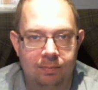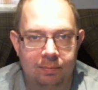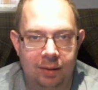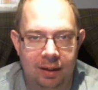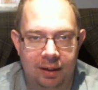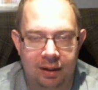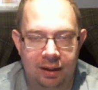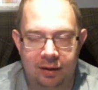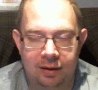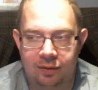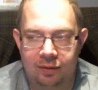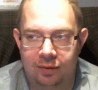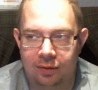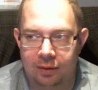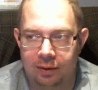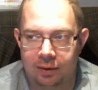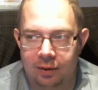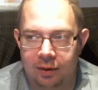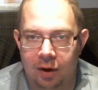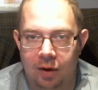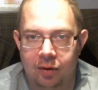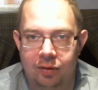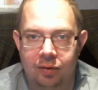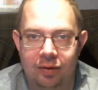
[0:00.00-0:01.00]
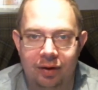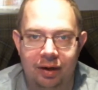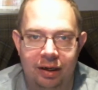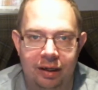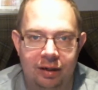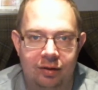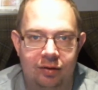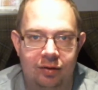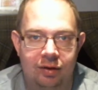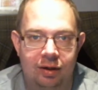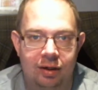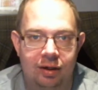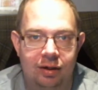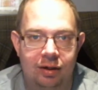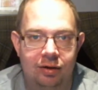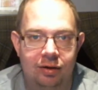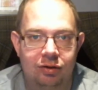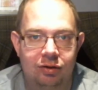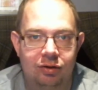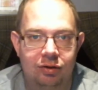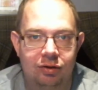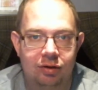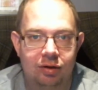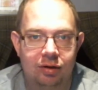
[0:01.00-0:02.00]
beer for over 8
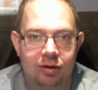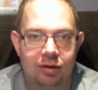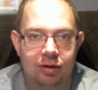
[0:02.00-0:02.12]
years.